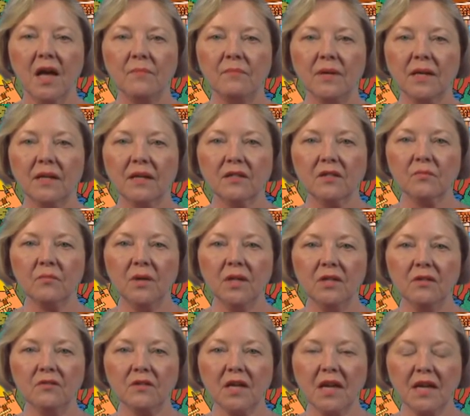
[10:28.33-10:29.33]
because when
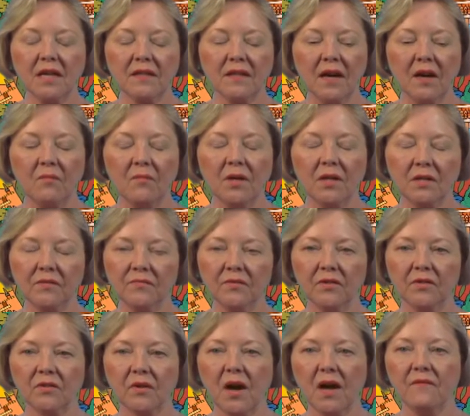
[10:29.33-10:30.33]
you take that wonderful
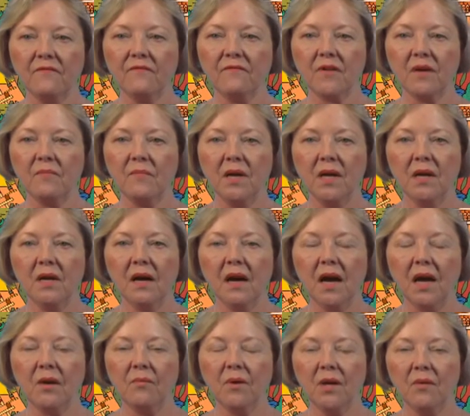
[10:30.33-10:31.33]
drive from
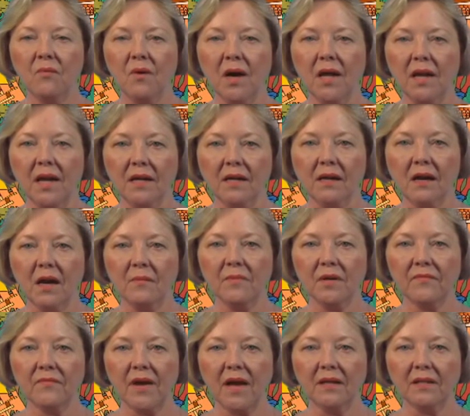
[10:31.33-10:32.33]
Highway 1 at
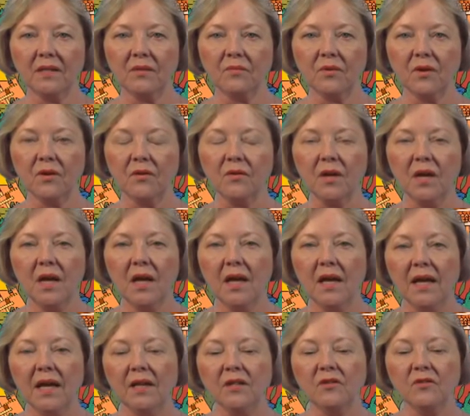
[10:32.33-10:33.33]
Carmel Valley Road
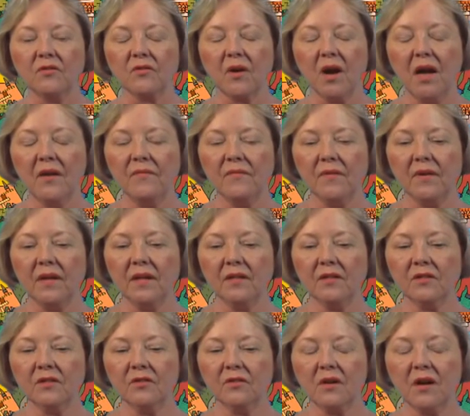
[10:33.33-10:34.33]
and you drive
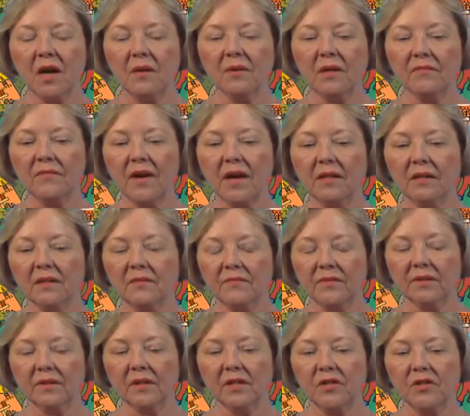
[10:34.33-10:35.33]
into Carmel Valley
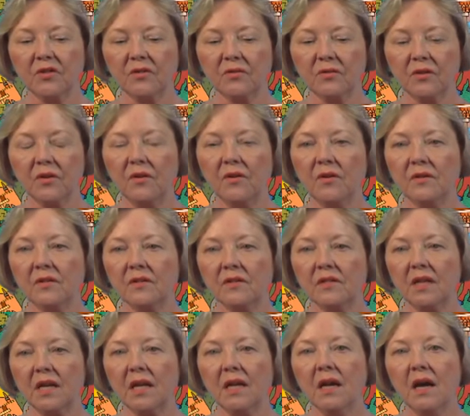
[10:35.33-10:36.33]
Village, you're going to
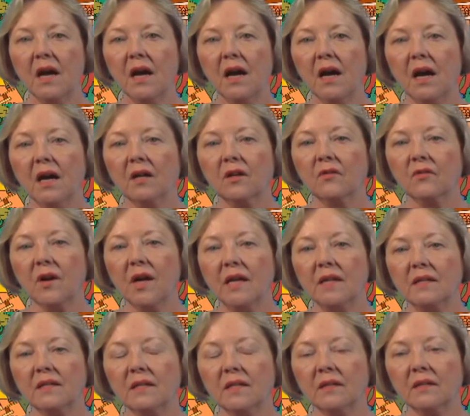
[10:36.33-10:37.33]
see a
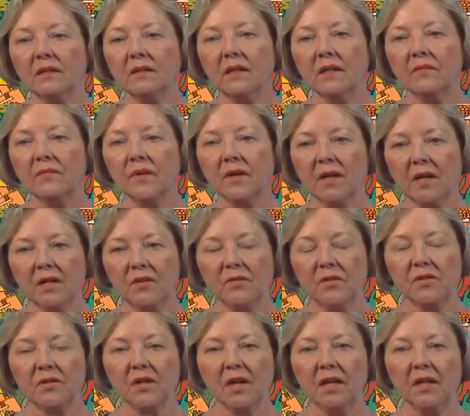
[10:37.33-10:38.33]
great deal of the
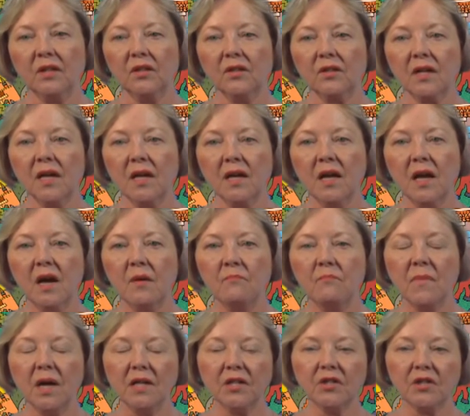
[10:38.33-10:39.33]
countryside looking
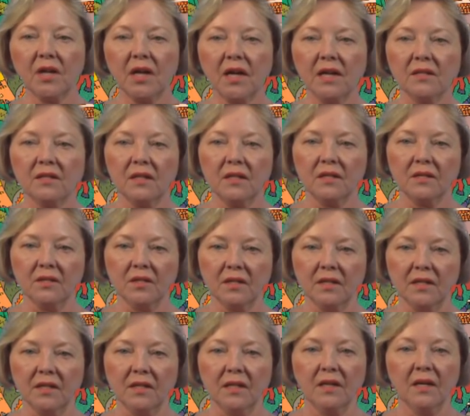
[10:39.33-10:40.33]
much as it
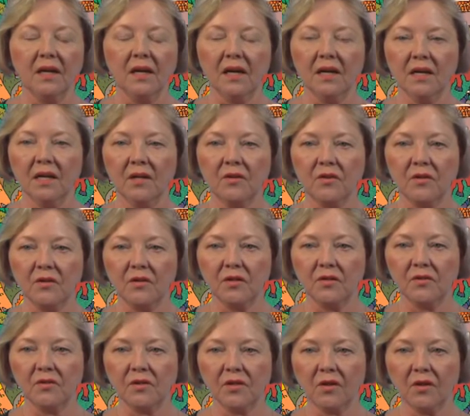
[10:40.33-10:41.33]
did 100
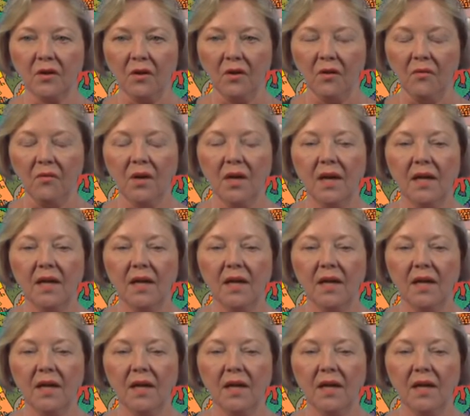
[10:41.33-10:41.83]
years ago.